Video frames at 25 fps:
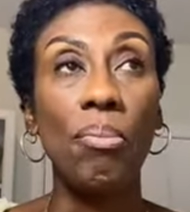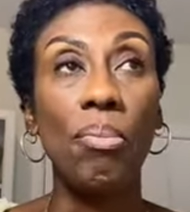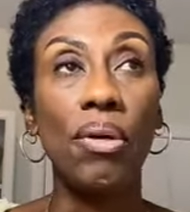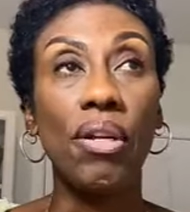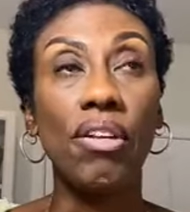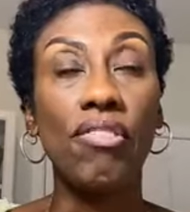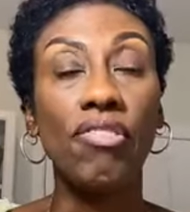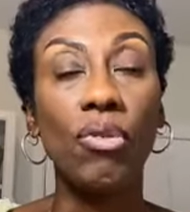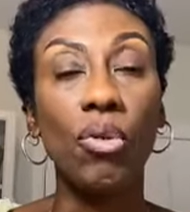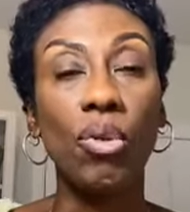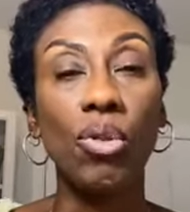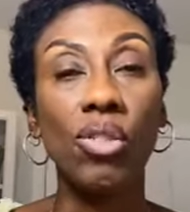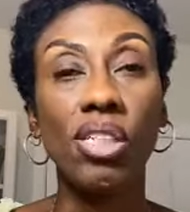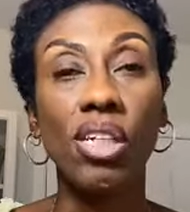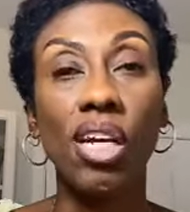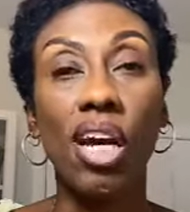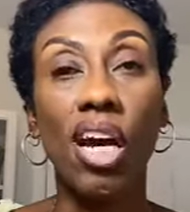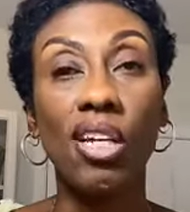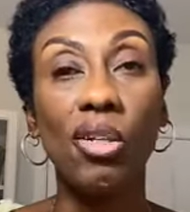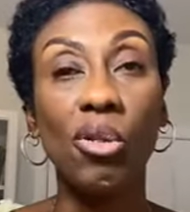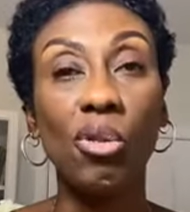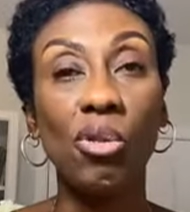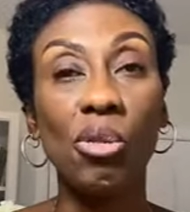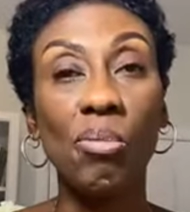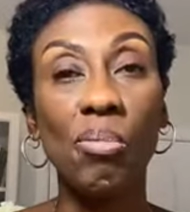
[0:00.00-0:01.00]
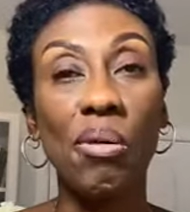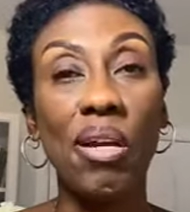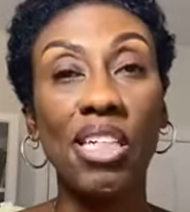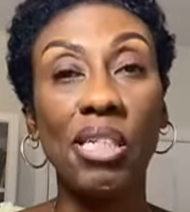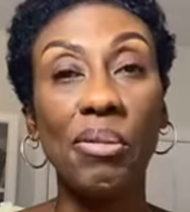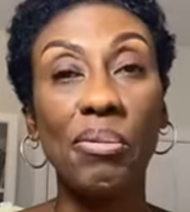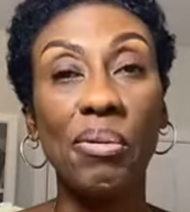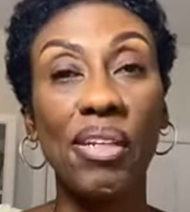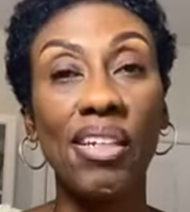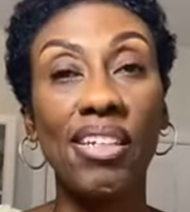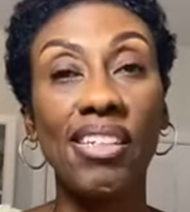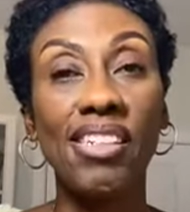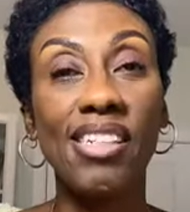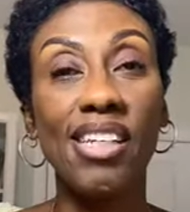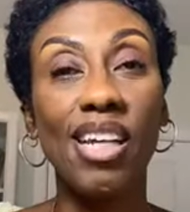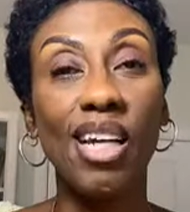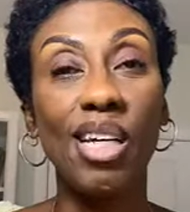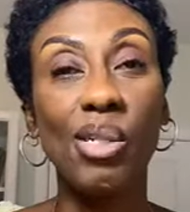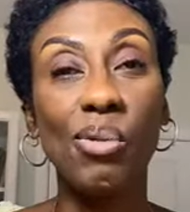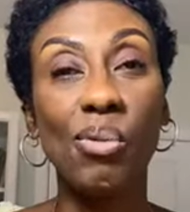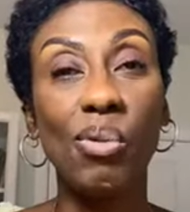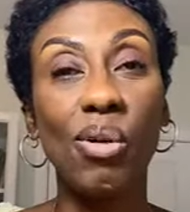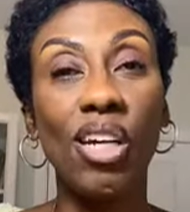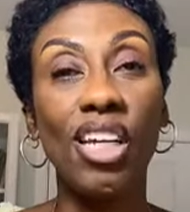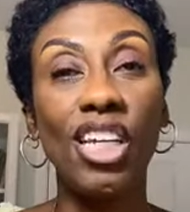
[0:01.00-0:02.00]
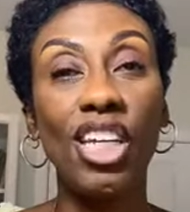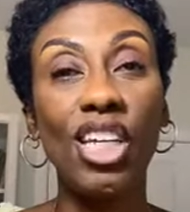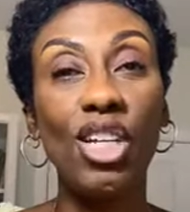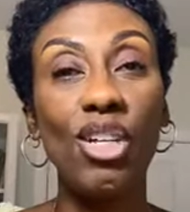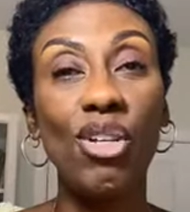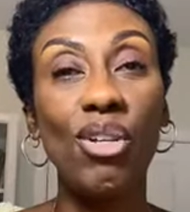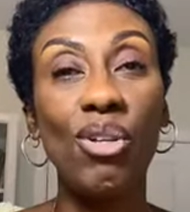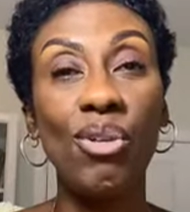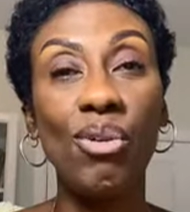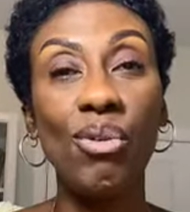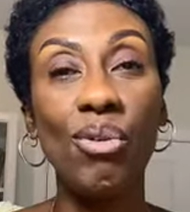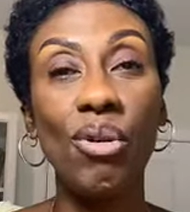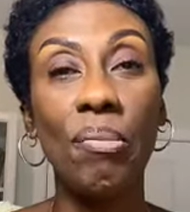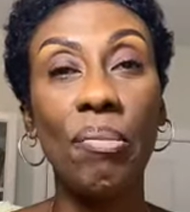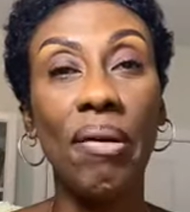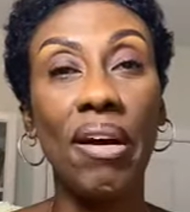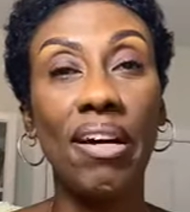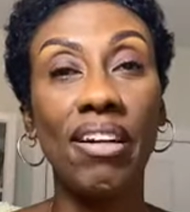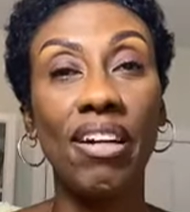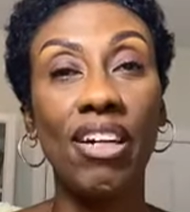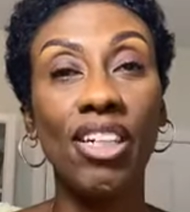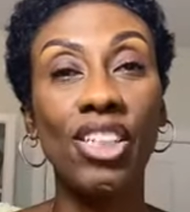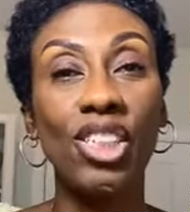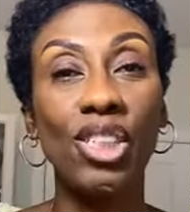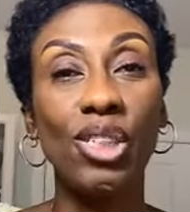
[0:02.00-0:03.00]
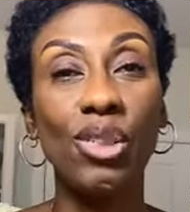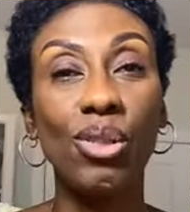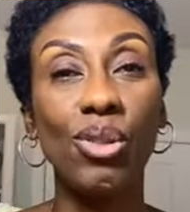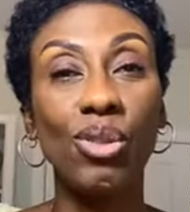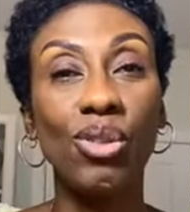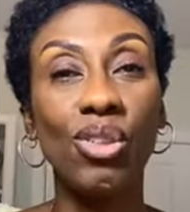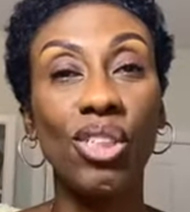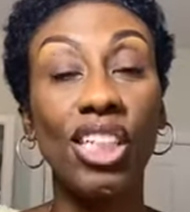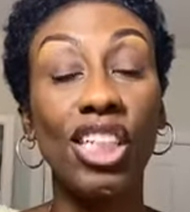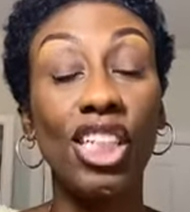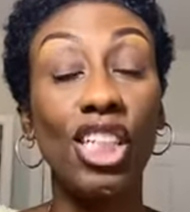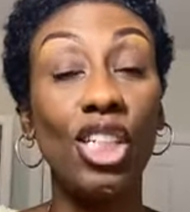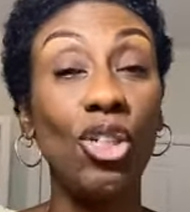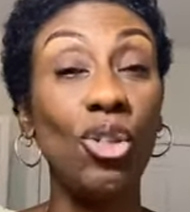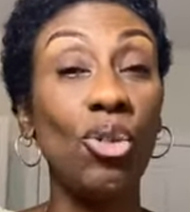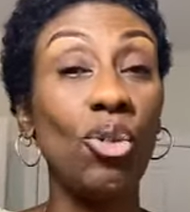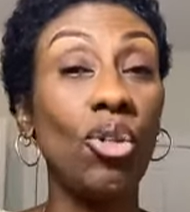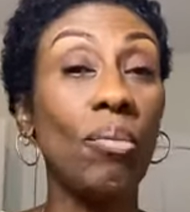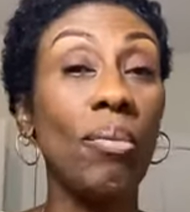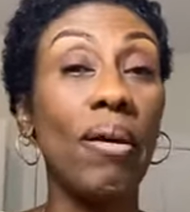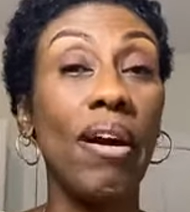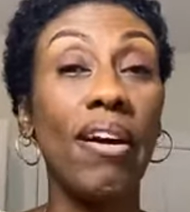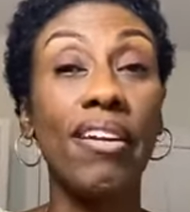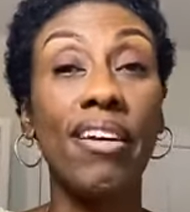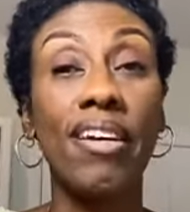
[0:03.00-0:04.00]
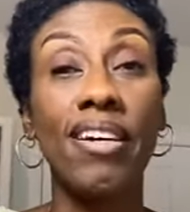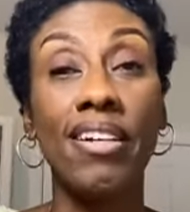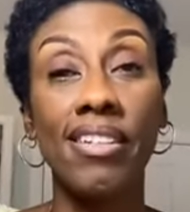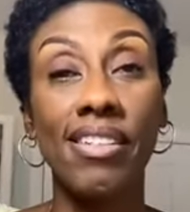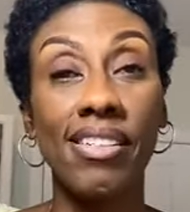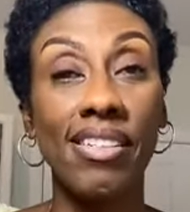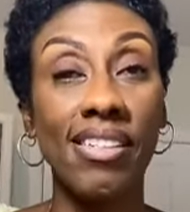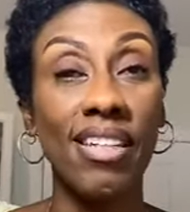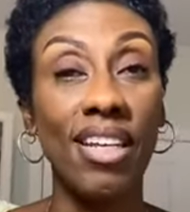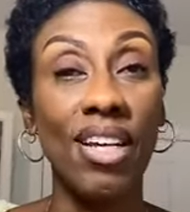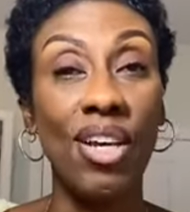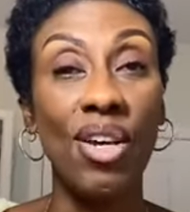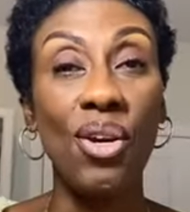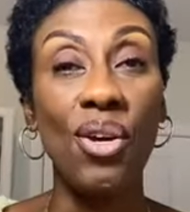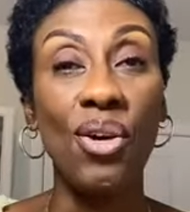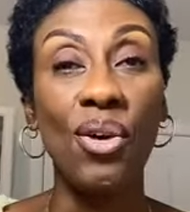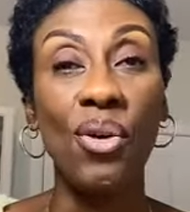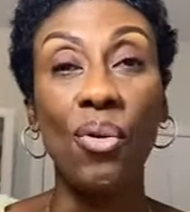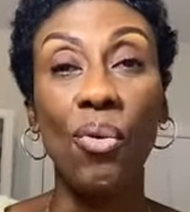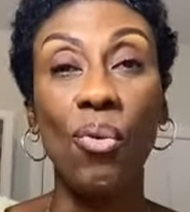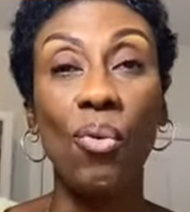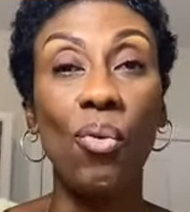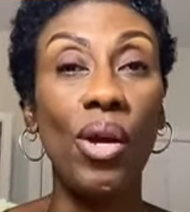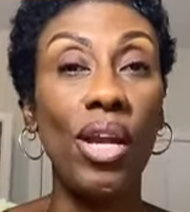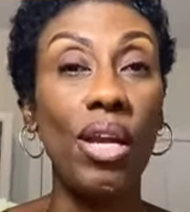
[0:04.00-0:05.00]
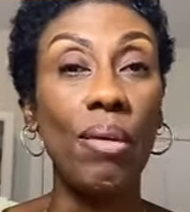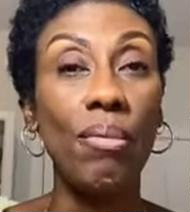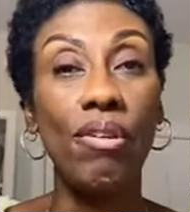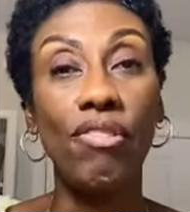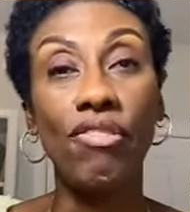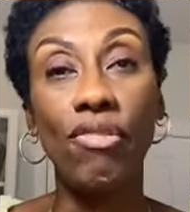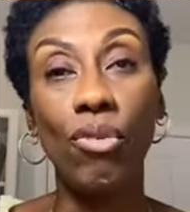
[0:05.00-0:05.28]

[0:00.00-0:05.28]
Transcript: But of course, God knows best because guess what? He knew about our children and He knew about us way